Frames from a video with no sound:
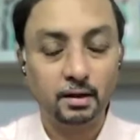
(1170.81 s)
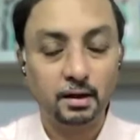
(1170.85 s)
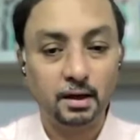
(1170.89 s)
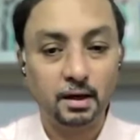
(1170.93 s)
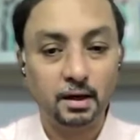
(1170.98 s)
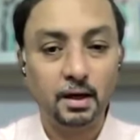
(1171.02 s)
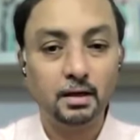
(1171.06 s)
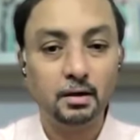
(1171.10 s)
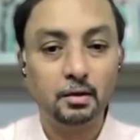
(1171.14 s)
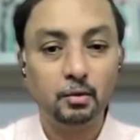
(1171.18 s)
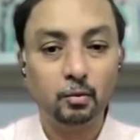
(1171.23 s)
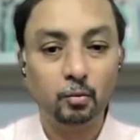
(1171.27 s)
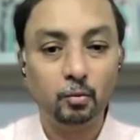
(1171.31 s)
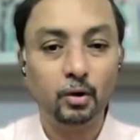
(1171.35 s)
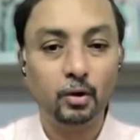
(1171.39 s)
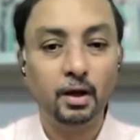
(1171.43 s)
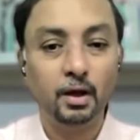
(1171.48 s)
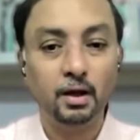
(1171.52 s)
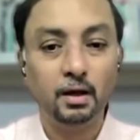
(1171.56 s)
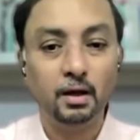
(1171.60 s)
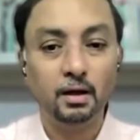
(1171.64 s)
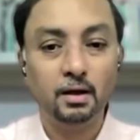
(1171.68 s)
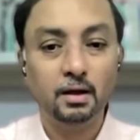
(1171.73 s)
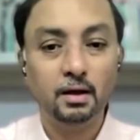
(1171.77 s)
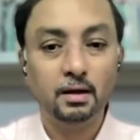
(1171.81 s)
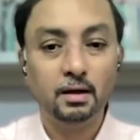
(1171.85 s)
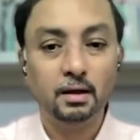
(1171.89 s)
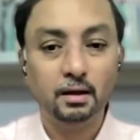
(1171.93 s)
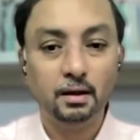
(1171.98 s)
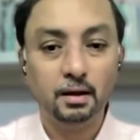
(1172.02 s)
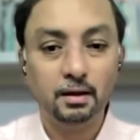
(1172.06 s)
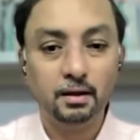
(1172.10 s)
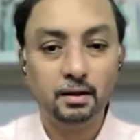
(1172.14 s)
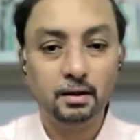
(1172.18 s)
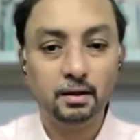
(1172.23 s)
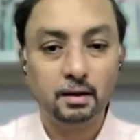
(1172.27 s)
The right way
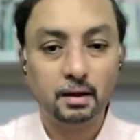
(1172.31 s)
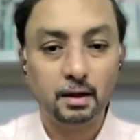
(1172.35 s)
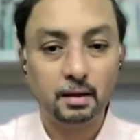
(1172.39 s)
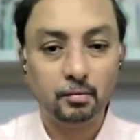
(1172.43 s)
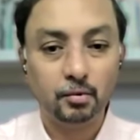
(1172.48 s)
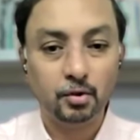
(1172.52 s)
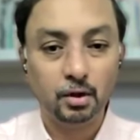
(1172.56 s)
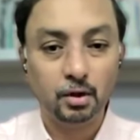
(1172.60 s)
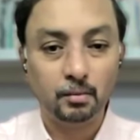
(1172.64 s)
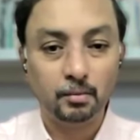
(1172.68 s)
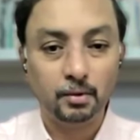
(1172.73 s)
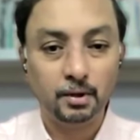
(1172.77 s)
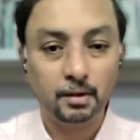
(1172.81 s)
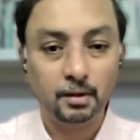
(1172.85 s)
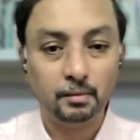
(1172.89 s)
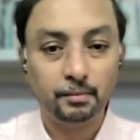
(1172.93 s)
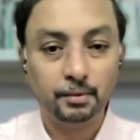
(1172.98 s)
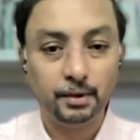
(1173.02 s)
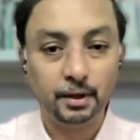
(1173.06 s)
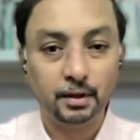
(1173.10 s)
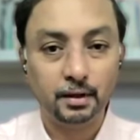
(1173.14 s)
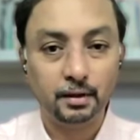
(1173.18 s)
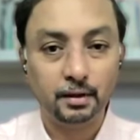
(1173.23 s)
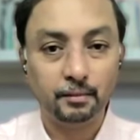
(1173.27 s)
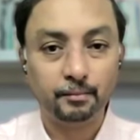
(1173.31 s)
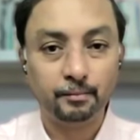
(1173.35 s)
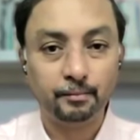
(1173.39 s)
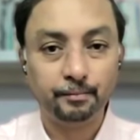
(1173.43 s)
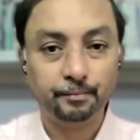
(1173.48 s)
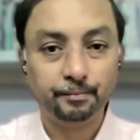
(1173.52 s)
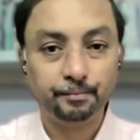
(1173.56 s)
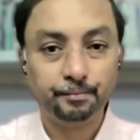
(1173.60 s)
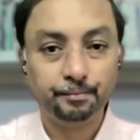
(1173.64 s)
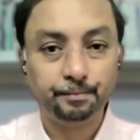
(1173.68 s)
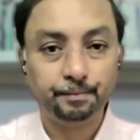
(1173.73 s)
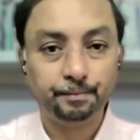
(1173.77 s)
is abdominal breathing.
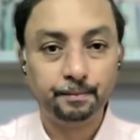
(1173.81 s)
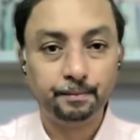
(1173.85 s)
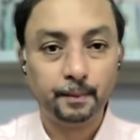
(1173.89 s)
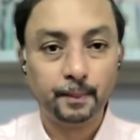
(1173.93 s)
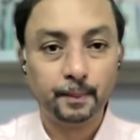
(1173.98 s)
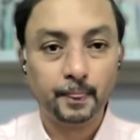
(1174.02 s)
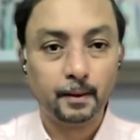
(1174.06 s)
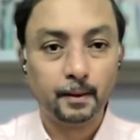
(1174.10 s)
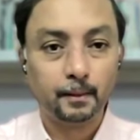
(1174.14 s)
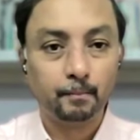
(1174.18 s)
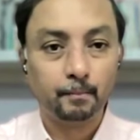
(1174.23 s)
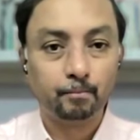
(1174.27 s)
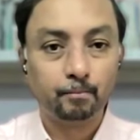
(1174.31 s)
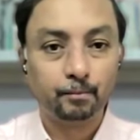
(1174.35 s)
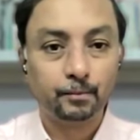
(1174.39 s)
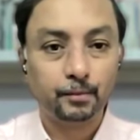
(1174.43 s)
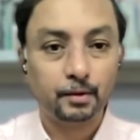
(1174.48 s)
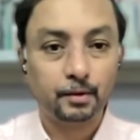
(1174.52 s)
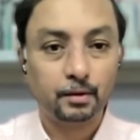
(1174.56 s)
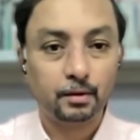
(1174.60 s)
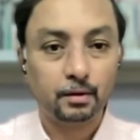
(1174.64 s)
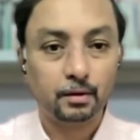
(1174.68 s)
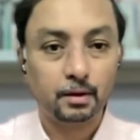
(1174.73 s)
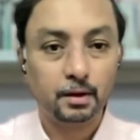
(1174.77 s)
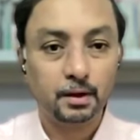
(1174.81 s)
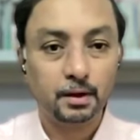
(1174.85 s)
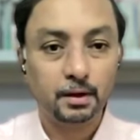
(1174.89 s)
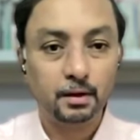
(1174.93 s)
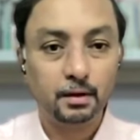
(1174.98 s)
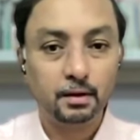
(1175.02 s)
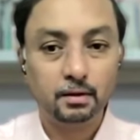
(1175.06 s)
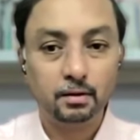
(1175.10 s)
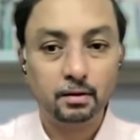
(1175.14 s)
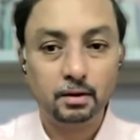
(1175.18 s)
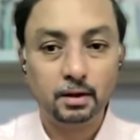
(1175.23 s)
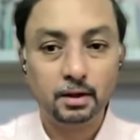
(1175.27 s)
All
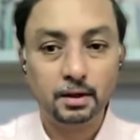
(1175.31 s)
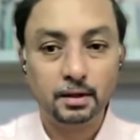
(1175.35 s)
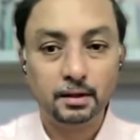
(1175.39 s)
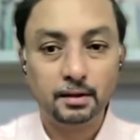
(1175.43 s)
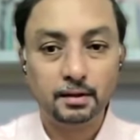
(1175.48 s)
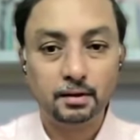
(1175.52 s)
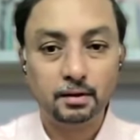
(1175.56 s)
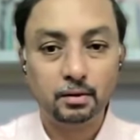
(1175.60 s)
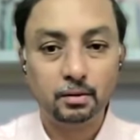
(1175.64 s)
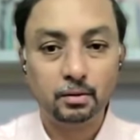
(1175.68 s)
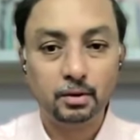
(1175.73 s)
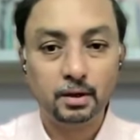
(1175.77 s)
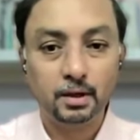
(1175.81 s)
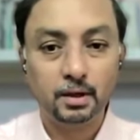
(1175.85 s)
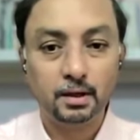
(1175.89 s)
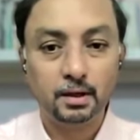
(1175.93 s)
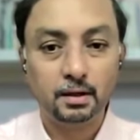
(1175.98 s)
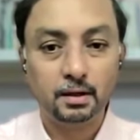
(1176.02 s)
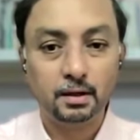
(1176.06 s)
right, so let's look